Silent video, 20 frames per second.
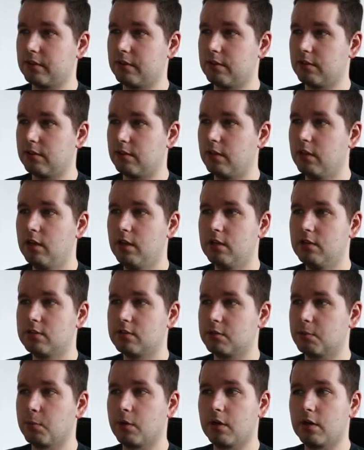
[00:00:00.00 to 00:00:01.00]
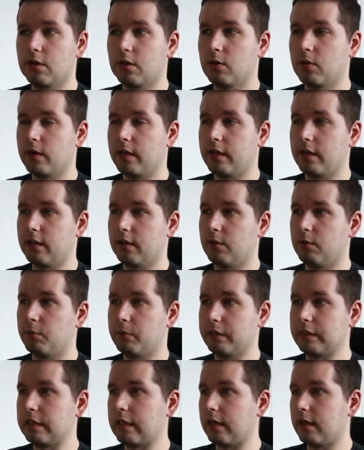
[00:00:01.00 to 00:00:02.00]
here. So I'm going to go ahead
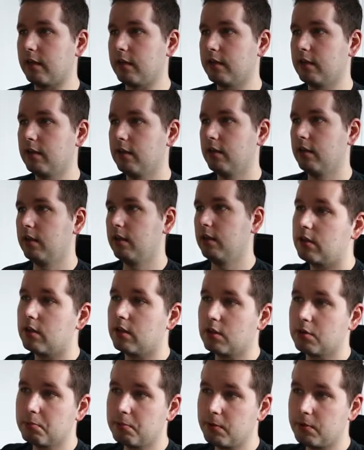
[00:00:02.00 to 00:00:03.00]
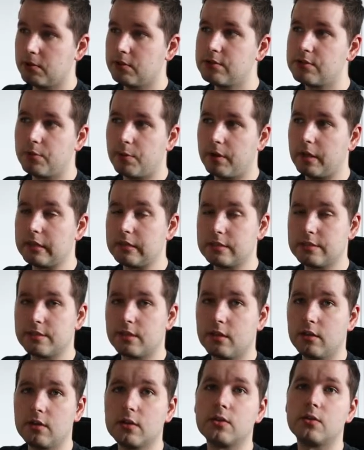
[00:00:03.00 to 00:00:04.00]
with that. The components you want to
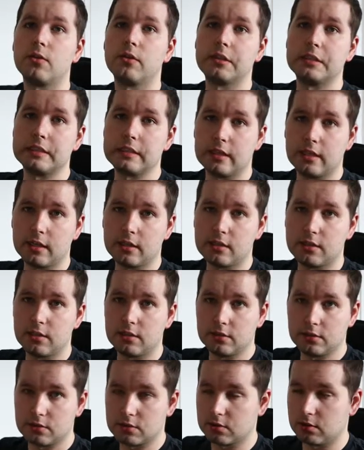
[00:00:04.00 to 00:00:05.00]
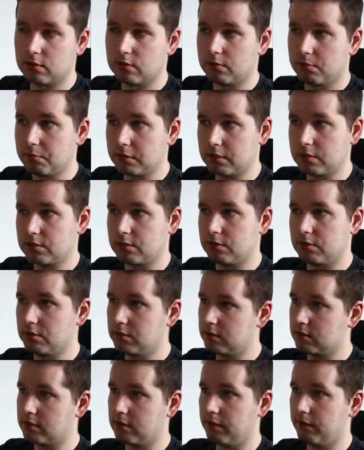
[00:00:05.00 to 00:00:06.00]
install are already selected, so make sure you
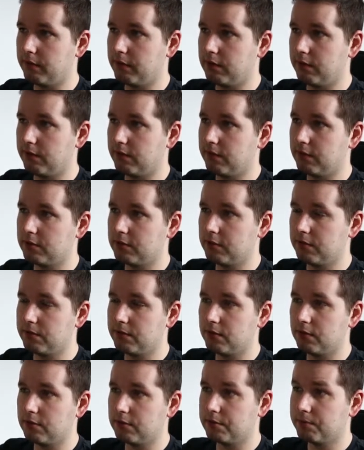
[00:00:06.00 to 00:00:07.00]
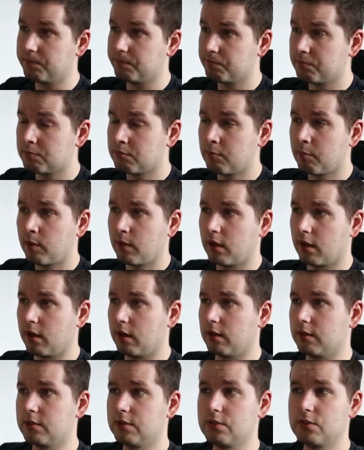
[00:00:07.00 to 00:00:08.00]
just leave it default.
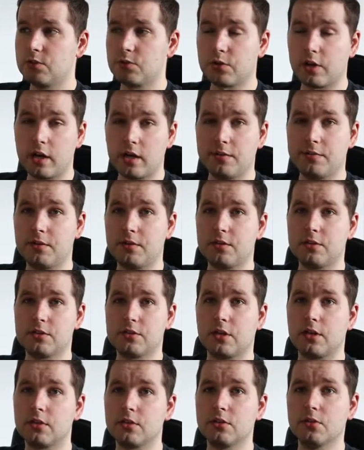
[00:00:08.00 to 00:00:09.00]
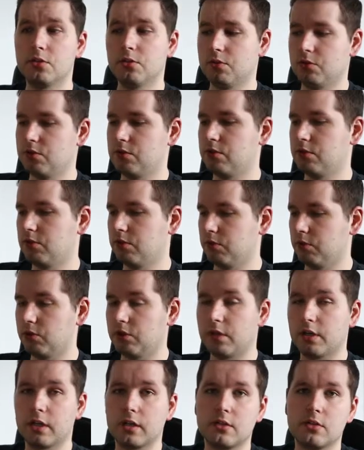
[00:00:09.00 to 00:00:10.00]
These drivers are used to
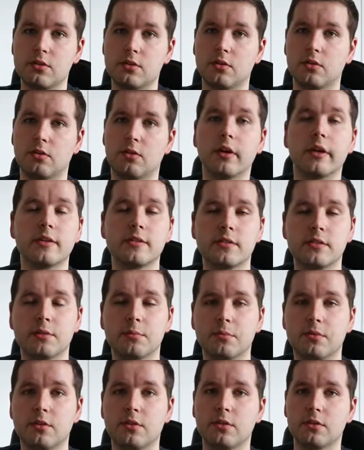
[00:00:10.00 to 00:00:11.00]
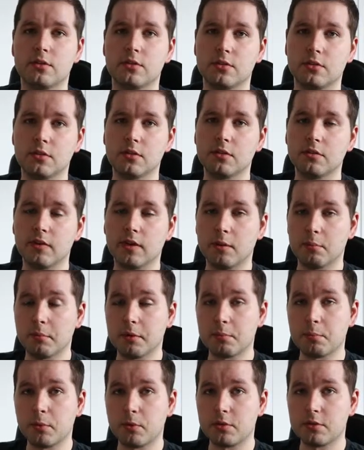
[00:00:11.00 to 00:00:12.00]
connect to your STM32
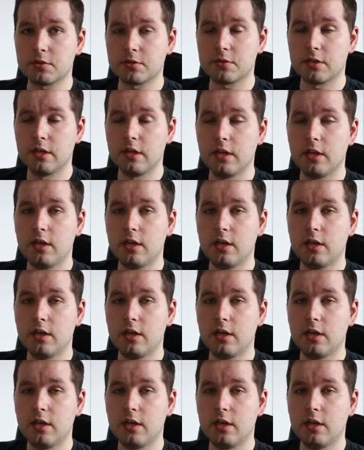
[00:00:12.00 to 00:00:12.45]
development boards,